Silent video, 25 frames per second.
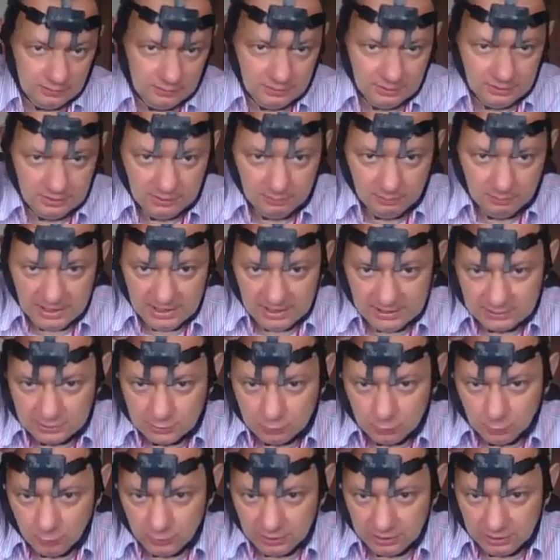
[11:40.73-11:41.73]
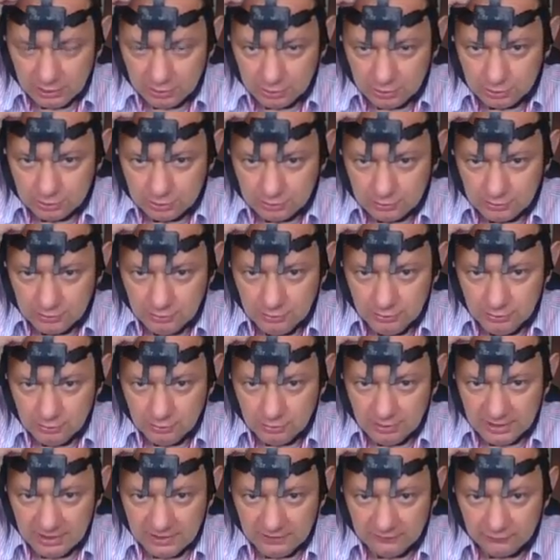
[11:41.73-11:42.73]
the main switch
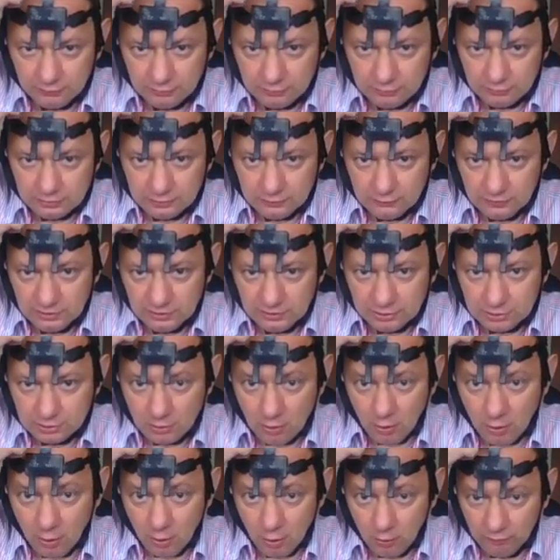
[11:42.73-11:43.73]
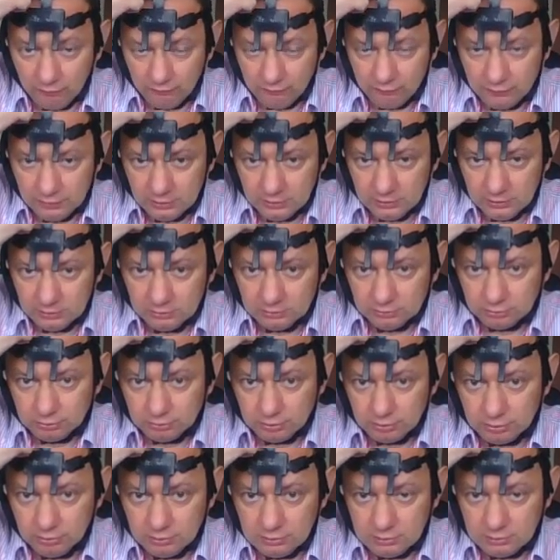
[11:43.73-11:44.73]
you have to switch off.
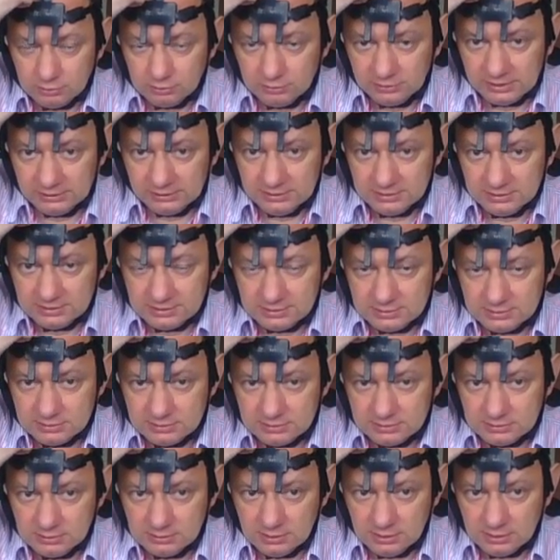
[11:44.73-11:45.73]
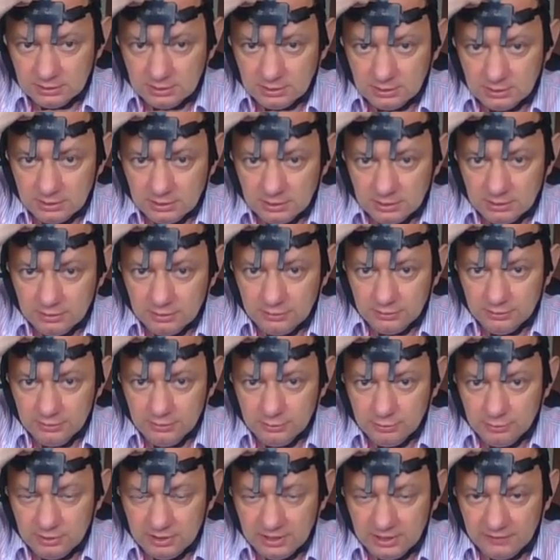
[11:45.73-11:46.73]
That is,
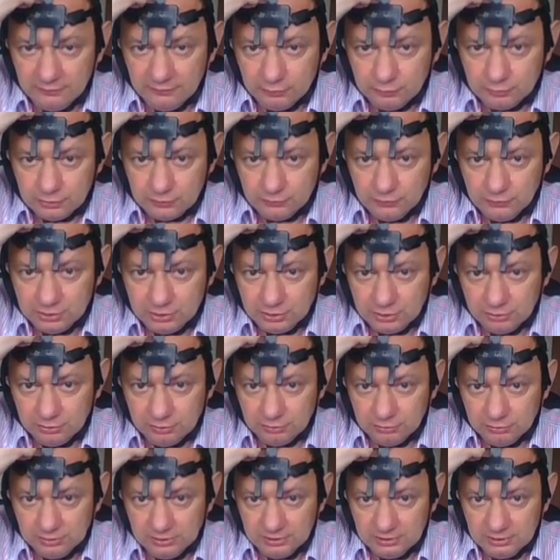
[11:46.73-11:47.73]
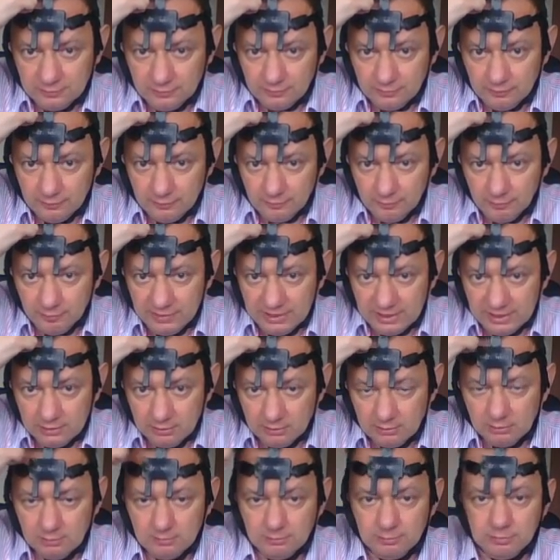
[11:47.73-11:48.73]
you have to switch it to the
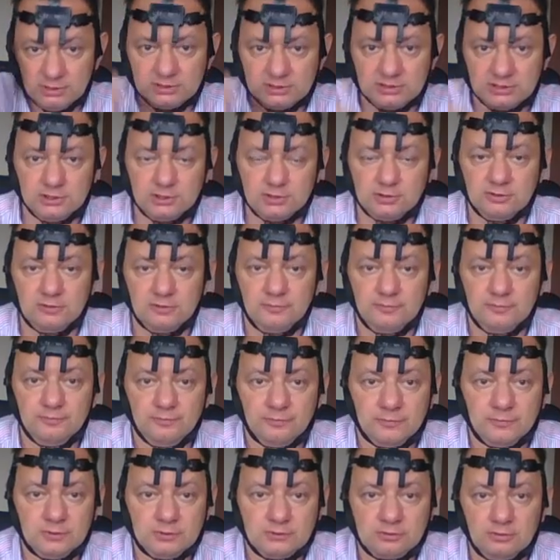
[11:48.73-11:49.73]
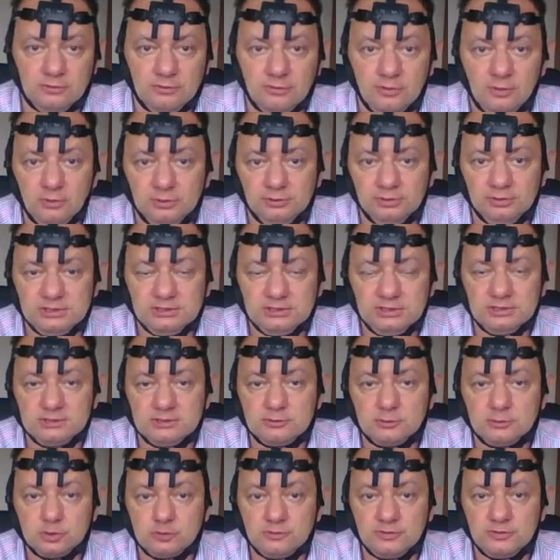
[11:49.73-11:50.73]
middle position. So now this is
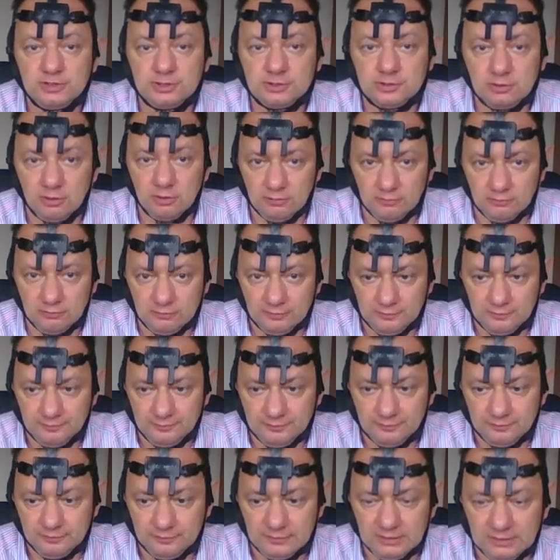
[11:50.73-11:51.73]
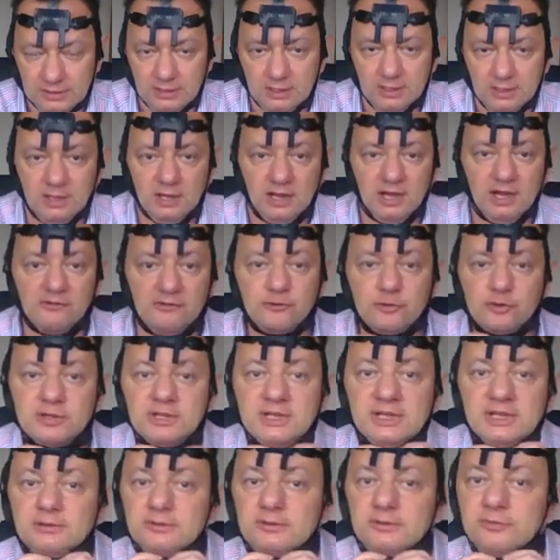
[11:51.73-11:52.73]
switched off. After
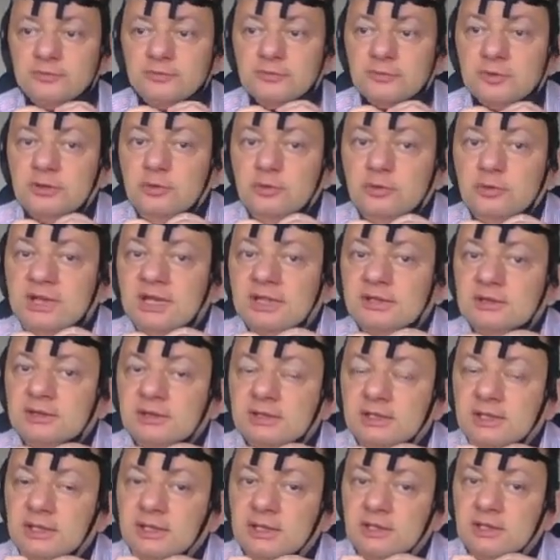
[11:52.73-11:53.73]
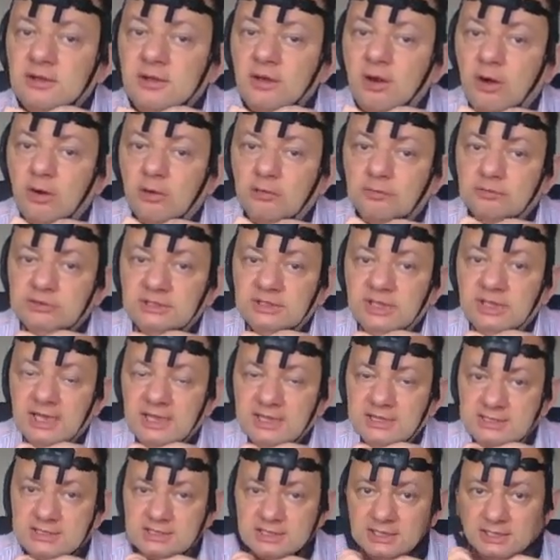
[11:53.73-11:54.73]
that, you can take off the
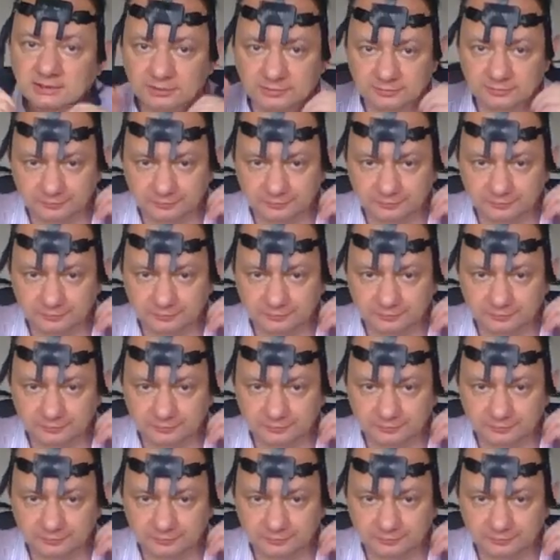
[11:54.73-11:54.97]
headset